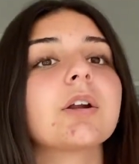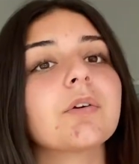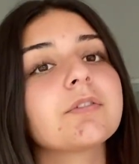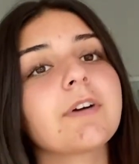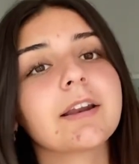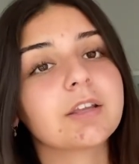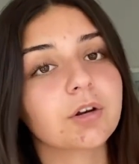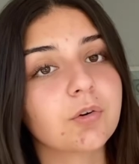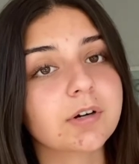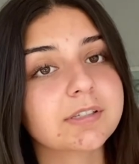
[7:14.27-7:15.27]
finding your
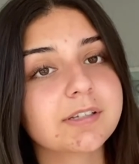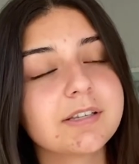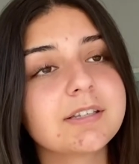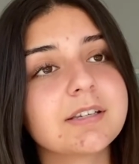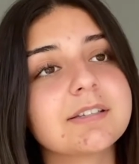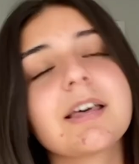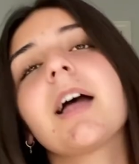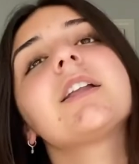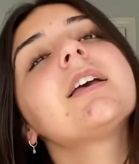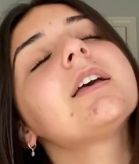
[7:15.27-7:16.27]
courses, is
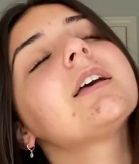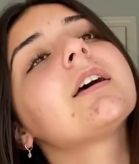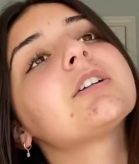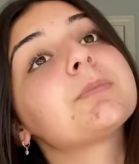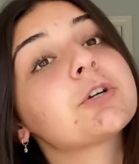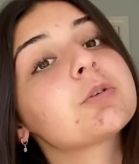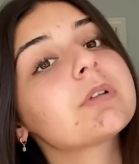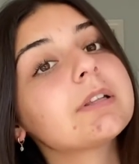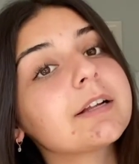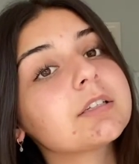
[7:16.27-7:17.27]
that especially with
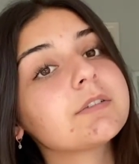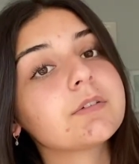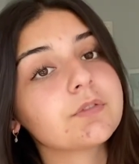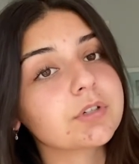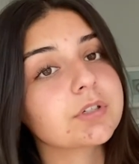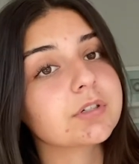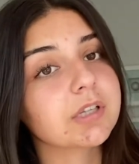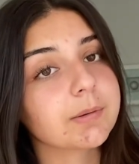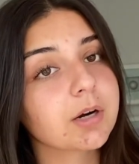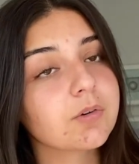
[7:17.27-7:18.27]
electives and first year
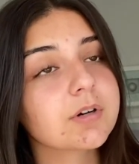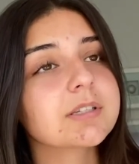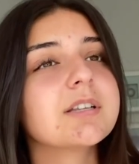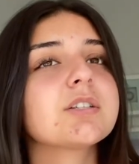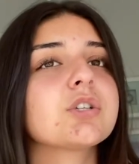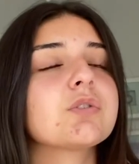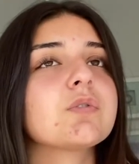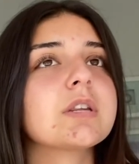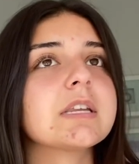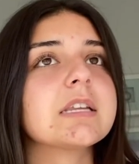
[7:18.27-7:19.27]
seminar courses, you
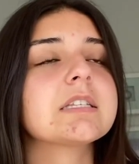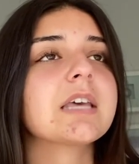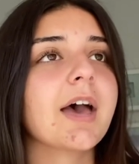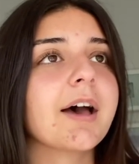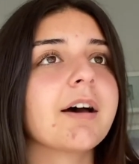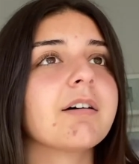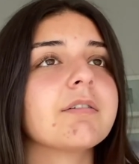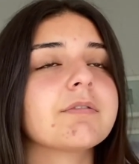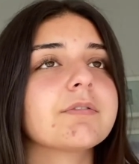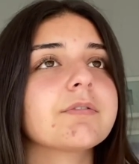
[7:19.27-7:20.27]
need to
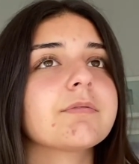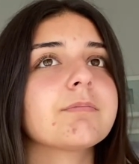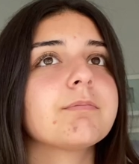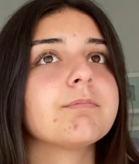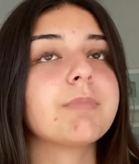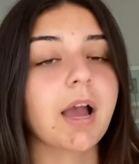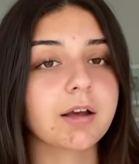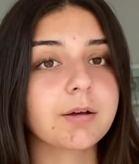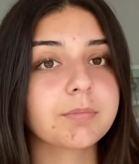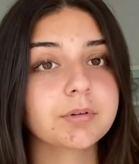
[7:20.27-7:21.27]
have
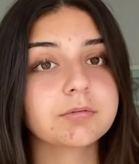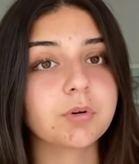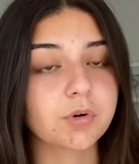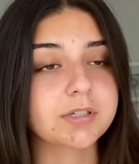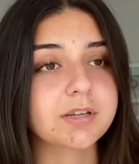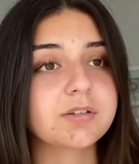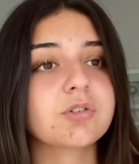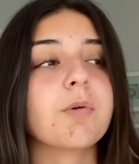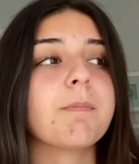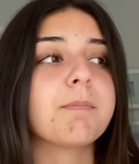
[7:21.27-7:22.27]
backup courses.
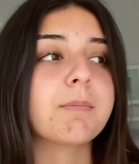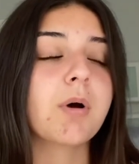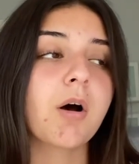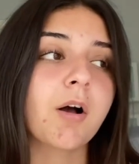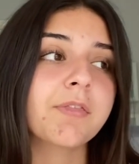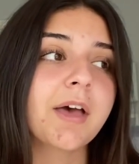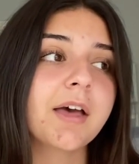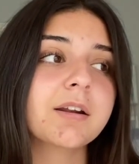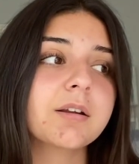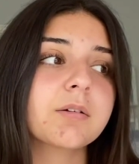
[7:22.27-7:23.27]
So on
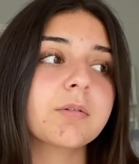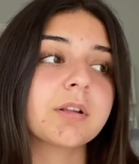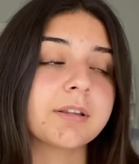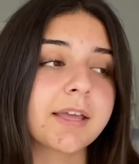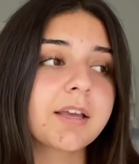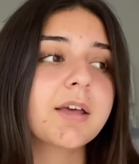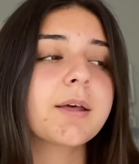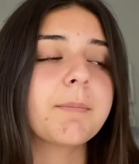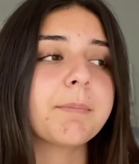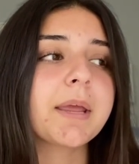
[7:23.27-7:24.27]
that link,
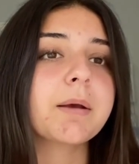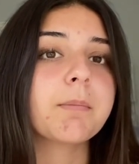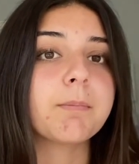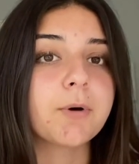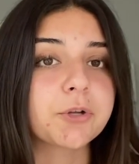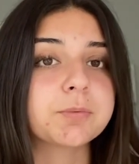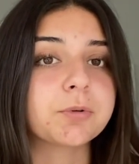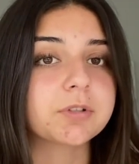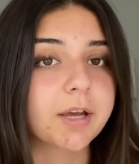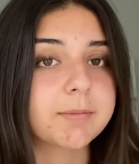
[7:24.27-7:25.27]
make multiple
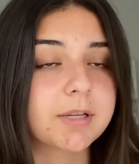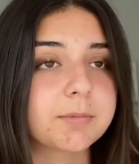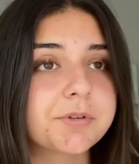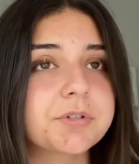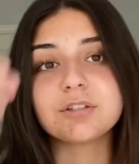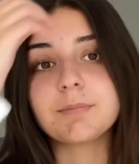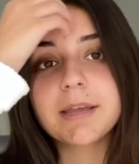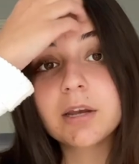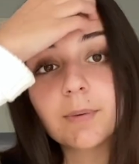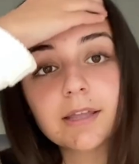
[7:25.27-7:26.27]
timetables. You might
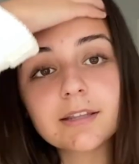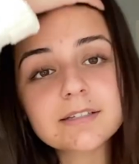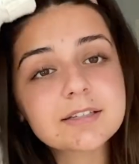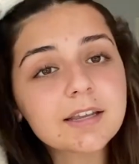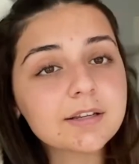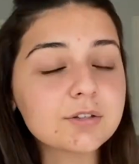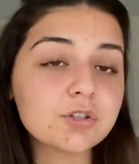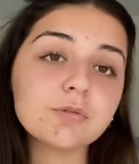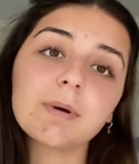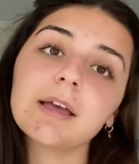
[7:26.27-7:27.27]
get waitlisted,
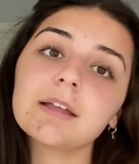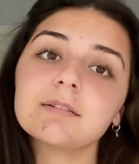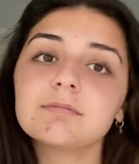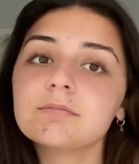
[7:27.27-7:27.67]
you might